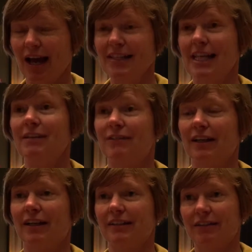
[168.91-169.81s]

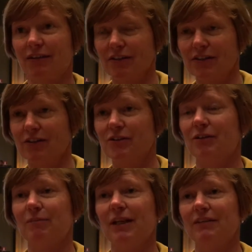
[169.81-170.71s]
safeguarded on the
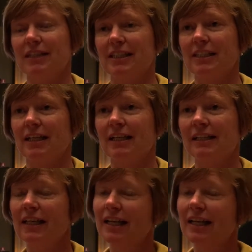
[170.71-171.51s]
social biodiversity side.